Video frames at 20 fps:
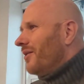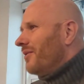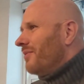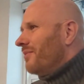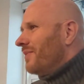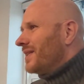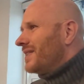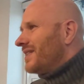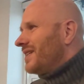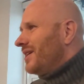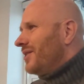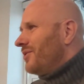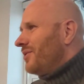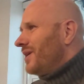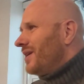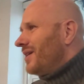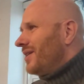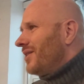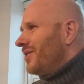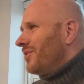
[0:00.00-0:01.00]

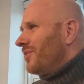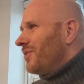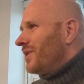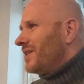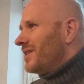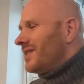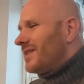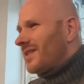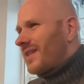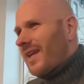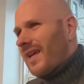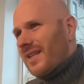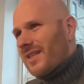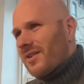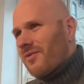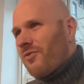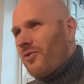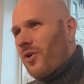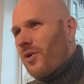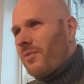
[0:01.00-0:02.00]
material, which it's
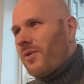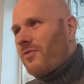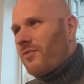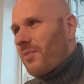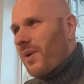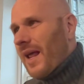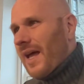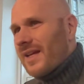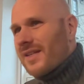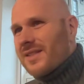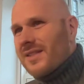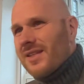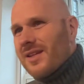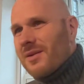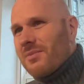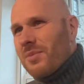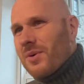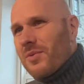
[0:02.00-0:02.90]
a form of plastic,